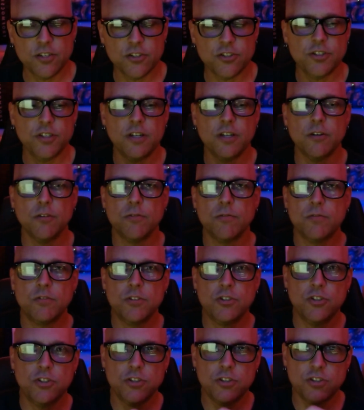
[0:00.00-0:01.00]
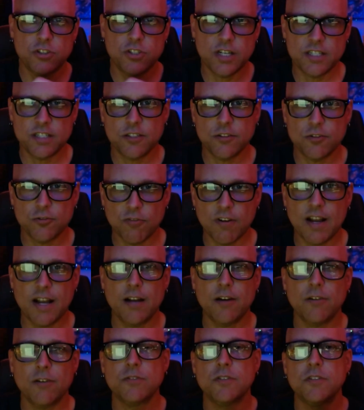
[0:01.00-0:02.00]
You know, Jason
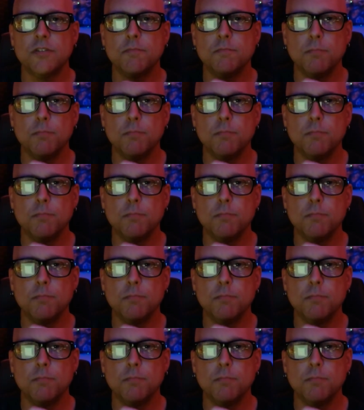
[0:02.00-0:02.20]
drowns,